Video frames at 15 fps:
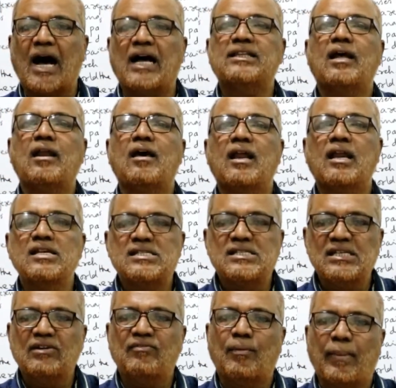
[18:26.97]
Other
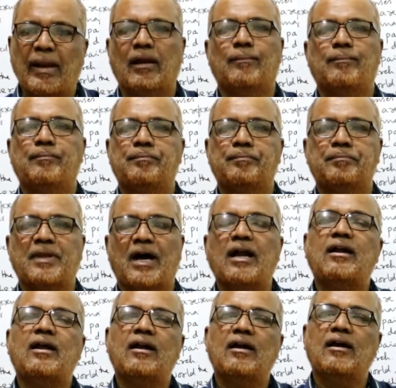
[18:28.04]
receivable
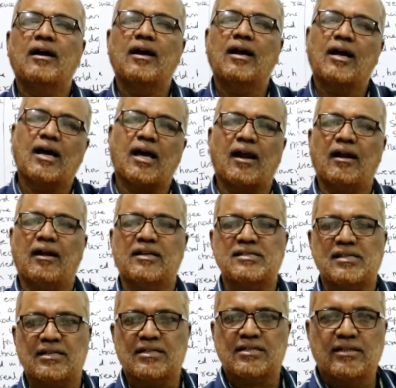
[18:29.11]
under current
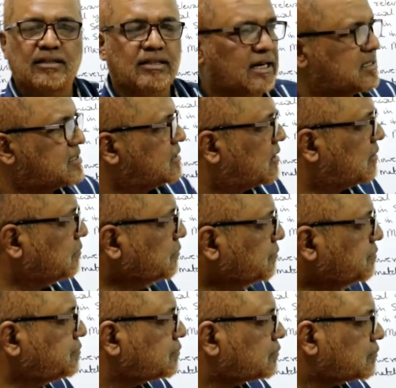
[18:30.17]
asset. That's
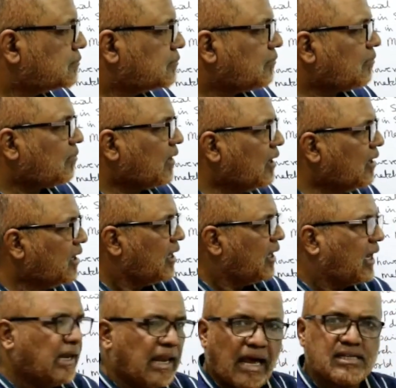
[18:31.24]
it.
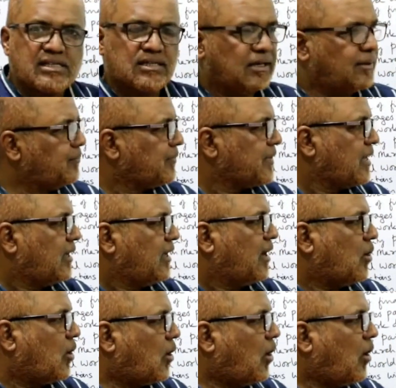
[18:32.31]
Lastly,
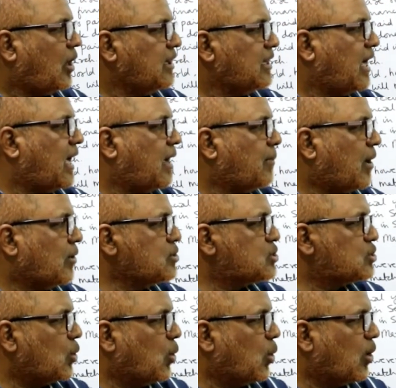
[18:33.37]
all the
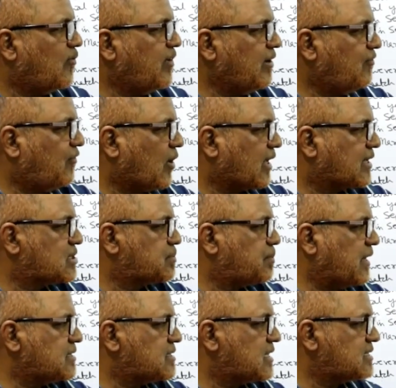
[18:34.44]
amounts owing for
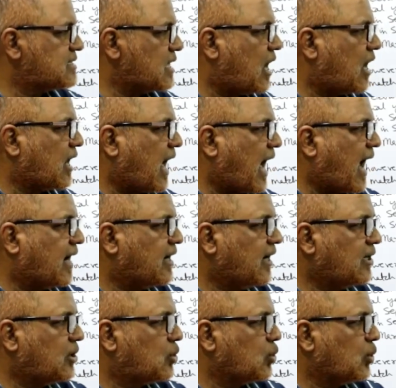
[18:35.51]
expenses are
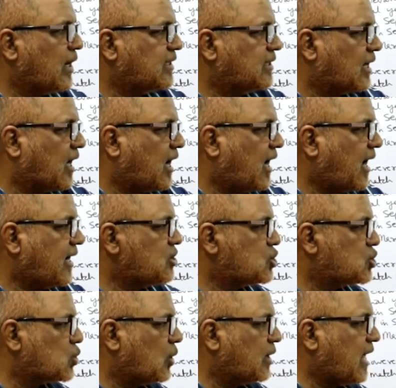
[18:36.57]
added together and
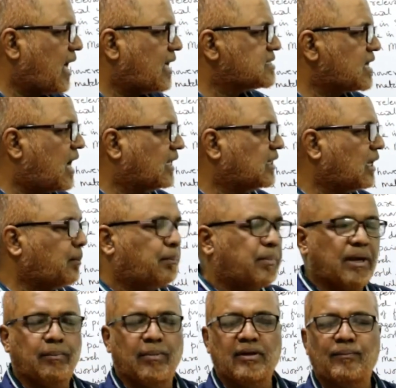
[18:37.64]
shown as other
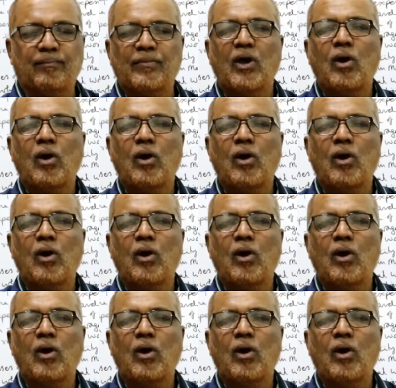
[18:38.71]
payable.